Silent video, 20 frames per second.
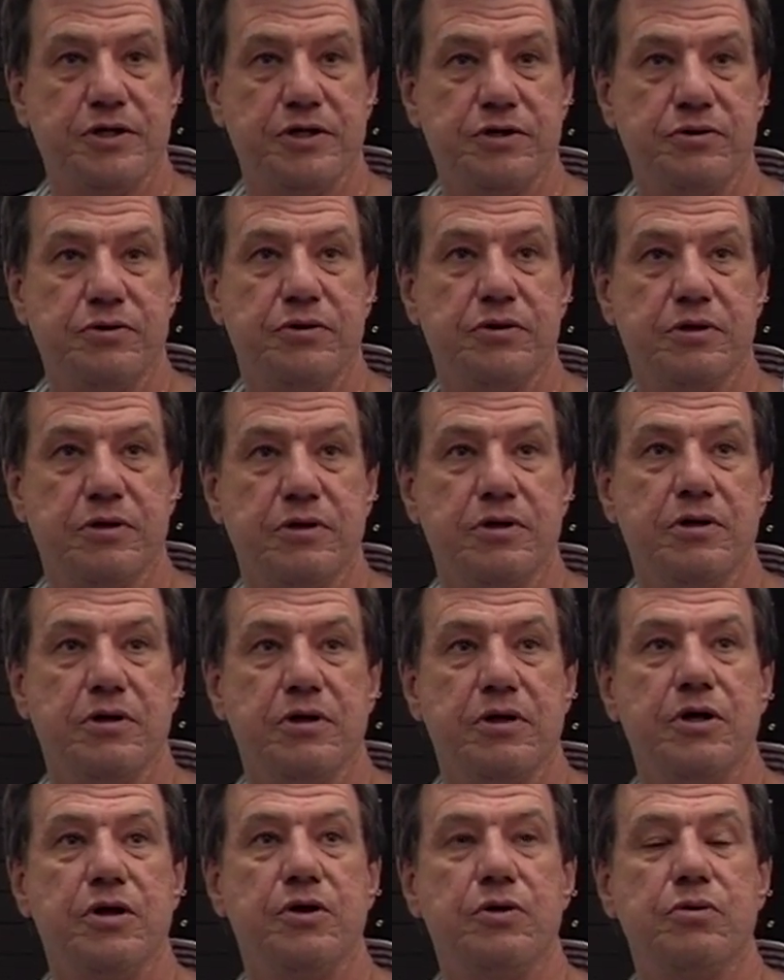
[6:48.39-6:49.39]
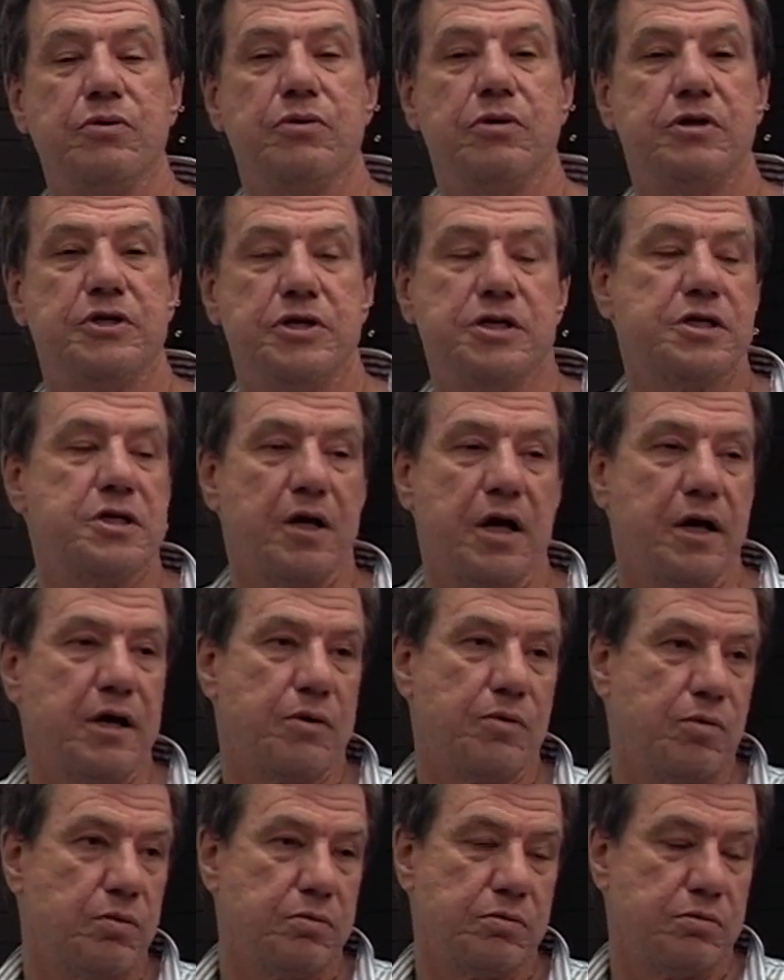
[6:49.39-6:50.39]
You just like
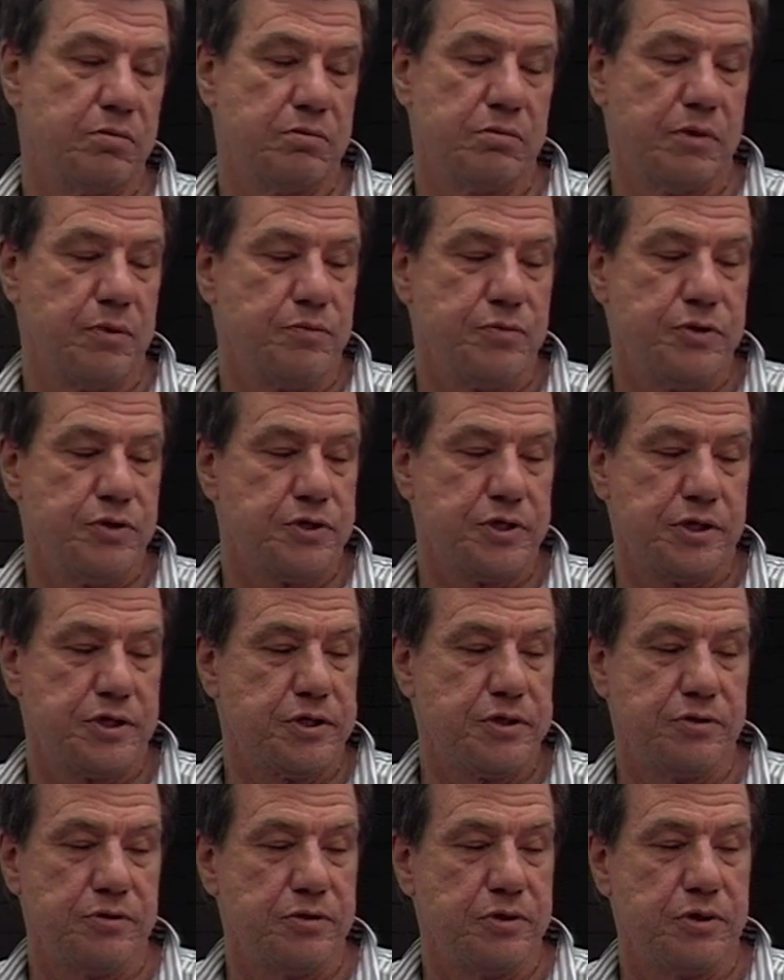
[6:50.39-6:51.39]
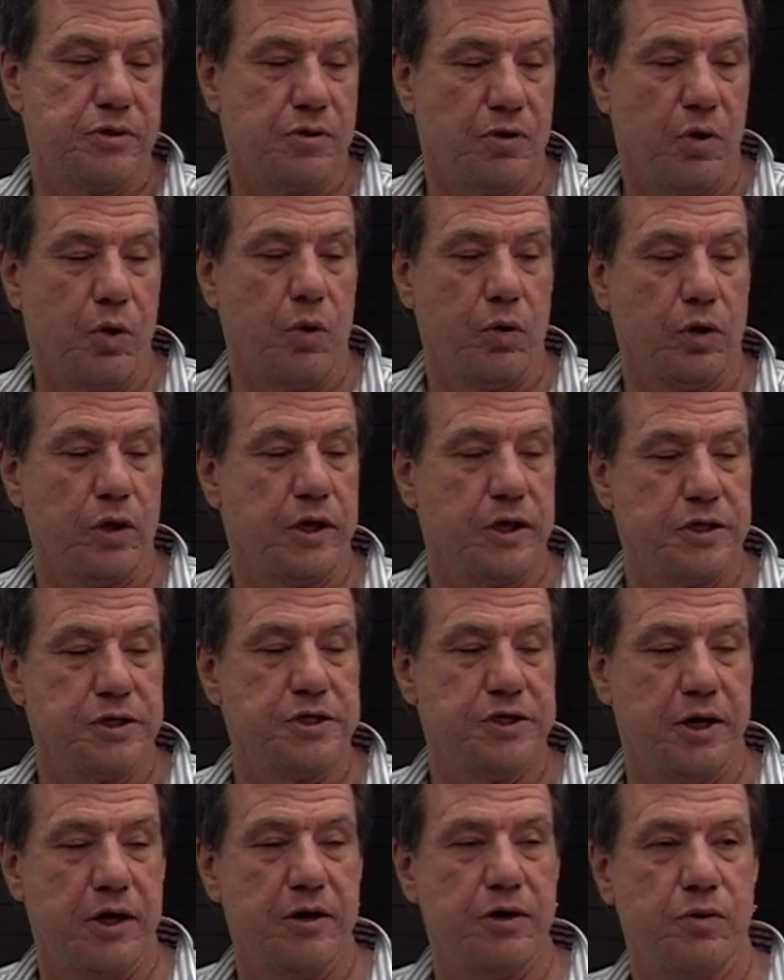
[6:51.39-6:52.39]
a music student could hold a
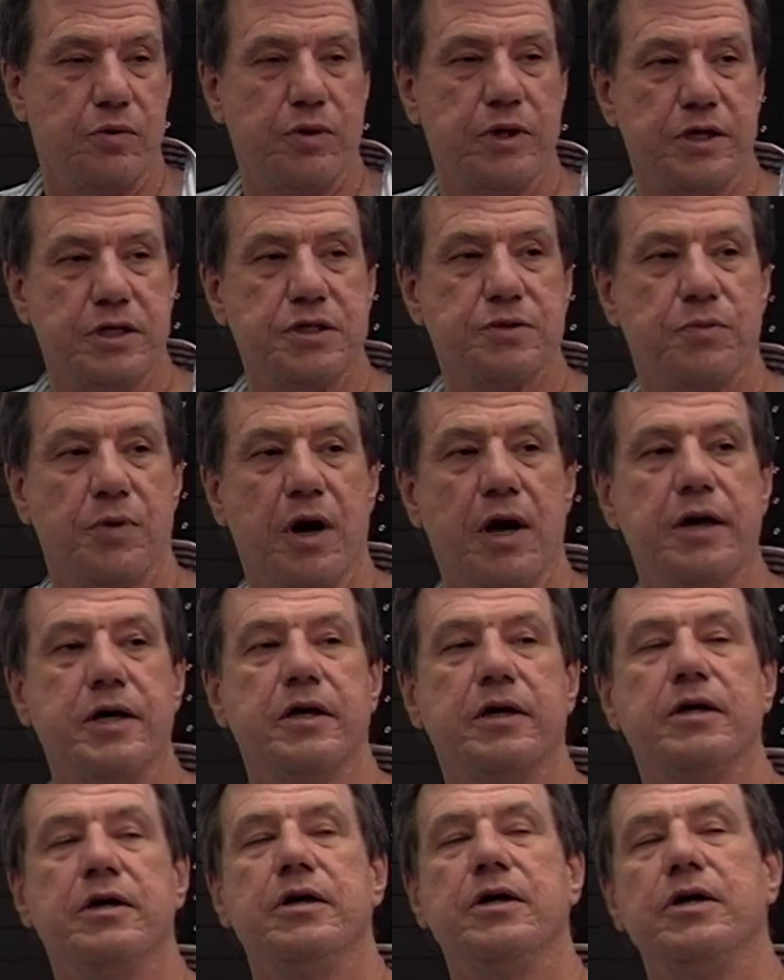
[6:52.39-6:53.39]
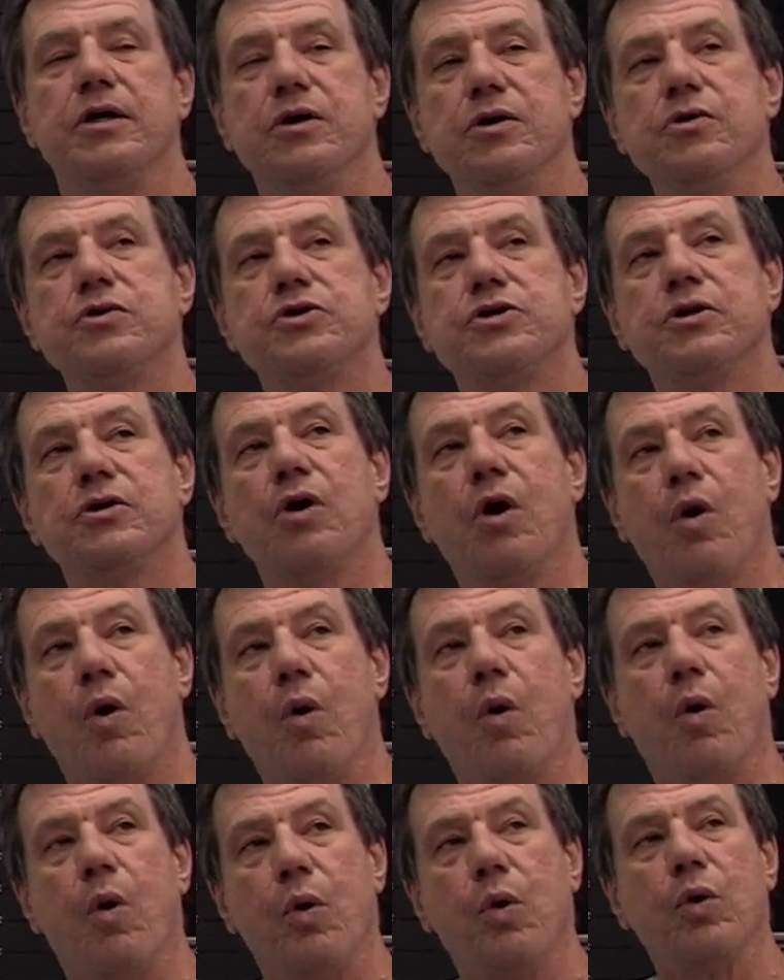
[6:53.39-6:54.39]
concerto in his mind, you should
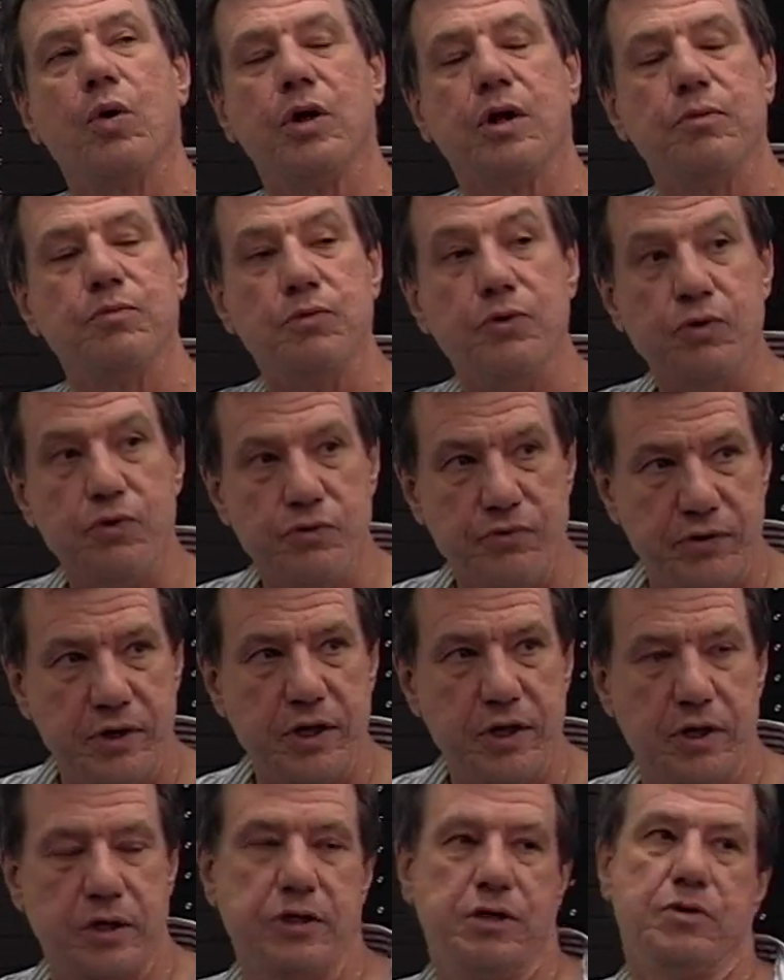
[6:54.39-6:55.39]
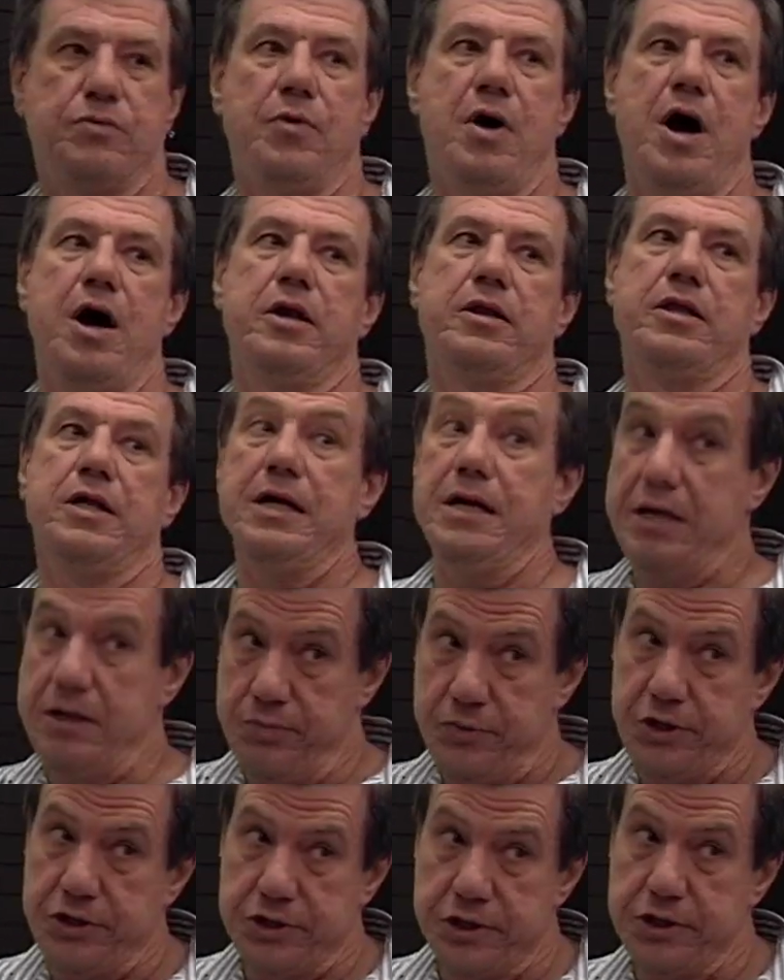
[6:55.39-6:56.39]
hold a movie in your mind, the
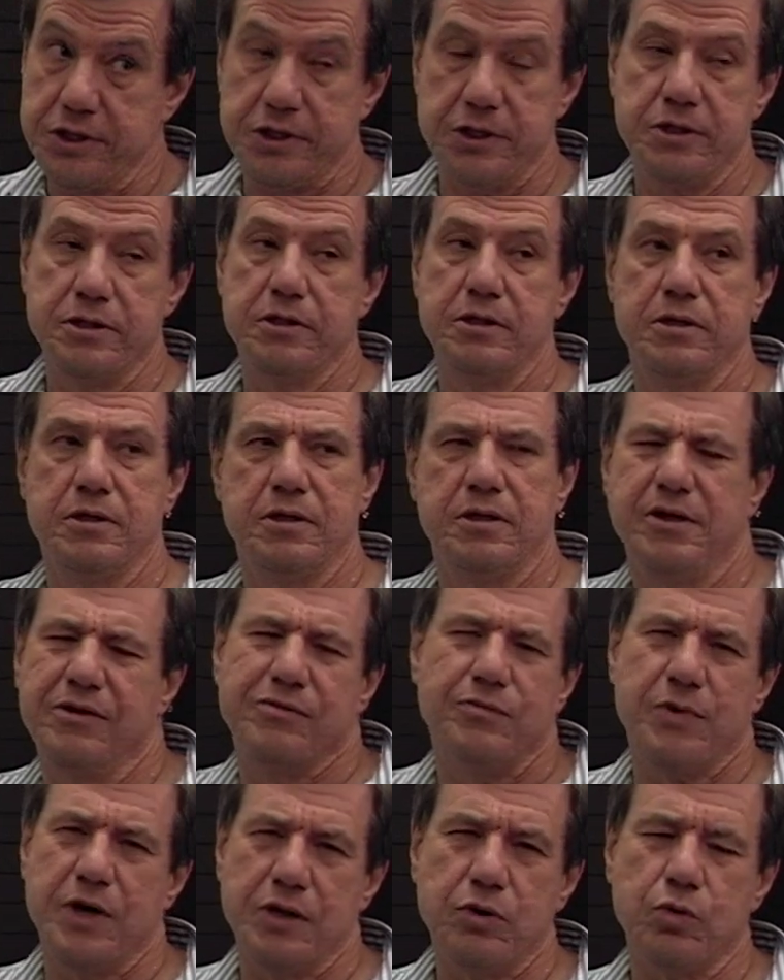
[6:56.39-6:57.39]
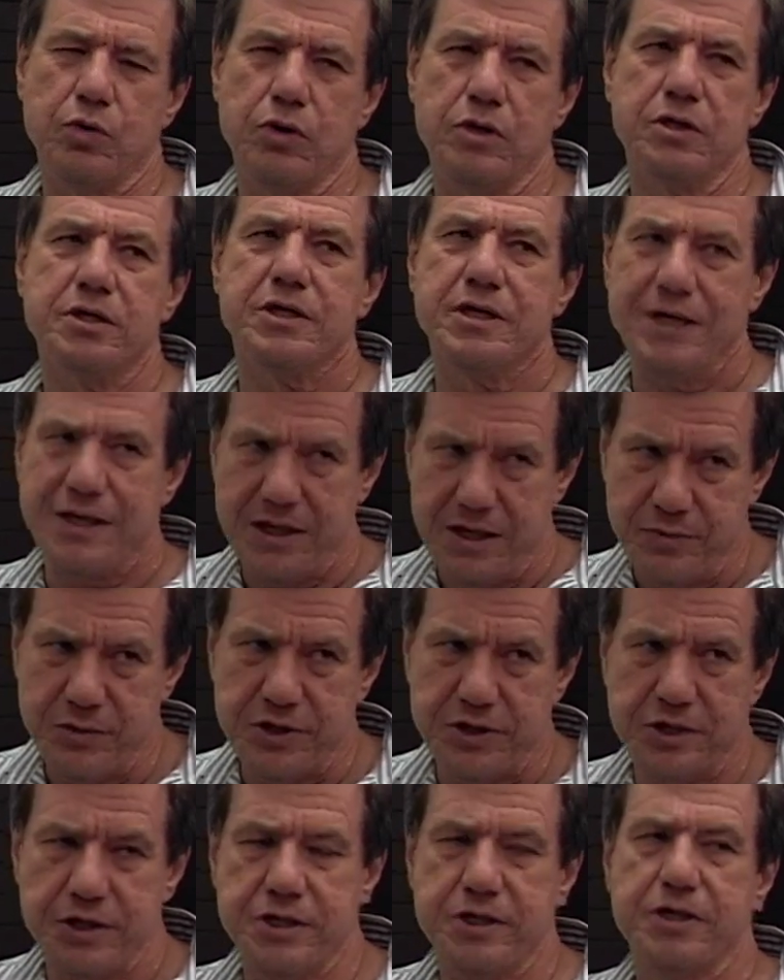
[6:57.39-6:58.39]
images. Never mind the words, the
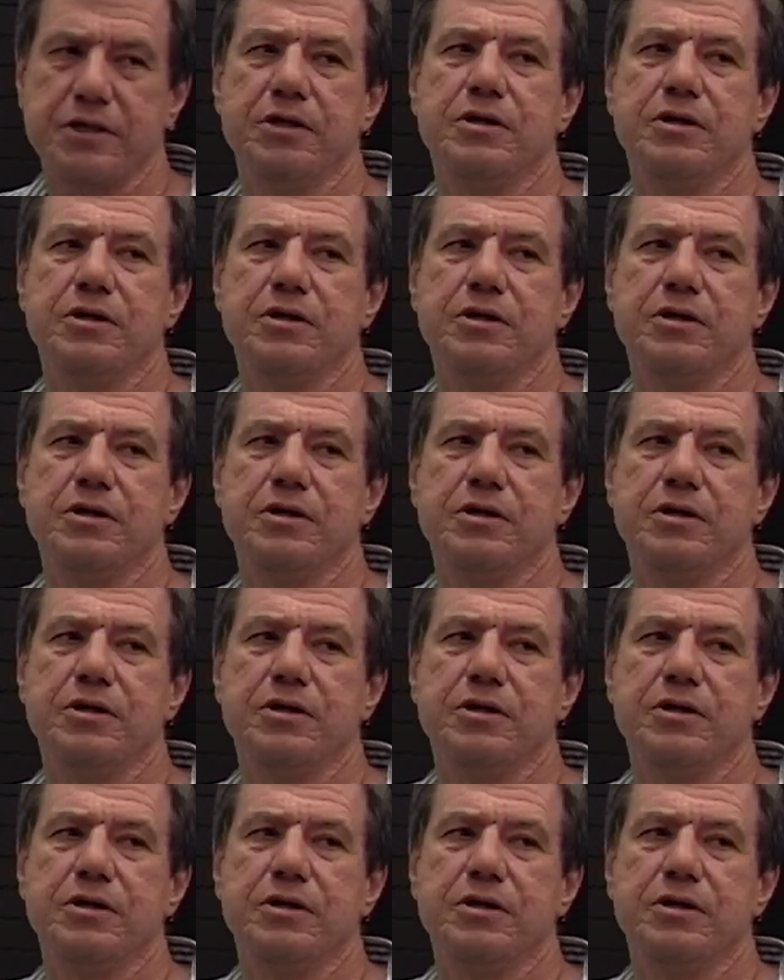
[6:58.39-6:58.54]
images.